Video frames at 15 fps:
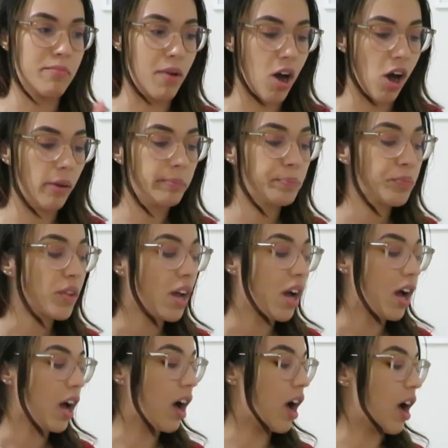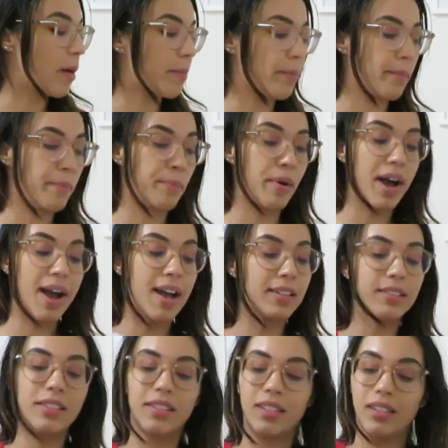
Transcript: Mom. Um, but